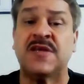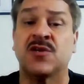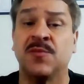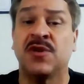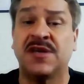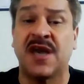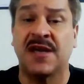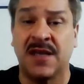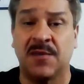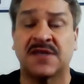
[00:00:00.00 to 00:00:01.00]
Community
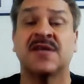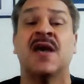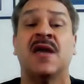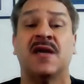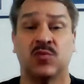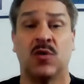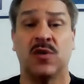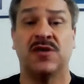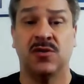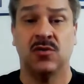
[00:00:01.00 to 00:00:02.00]
dynamics is what
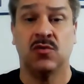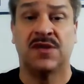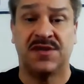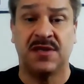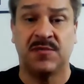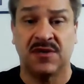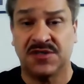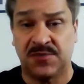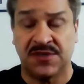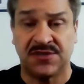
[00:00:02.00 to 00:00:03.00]
we do at the Team Builder
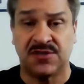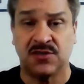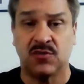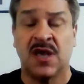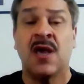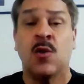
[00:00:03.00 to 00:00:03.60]
Leadership Institute.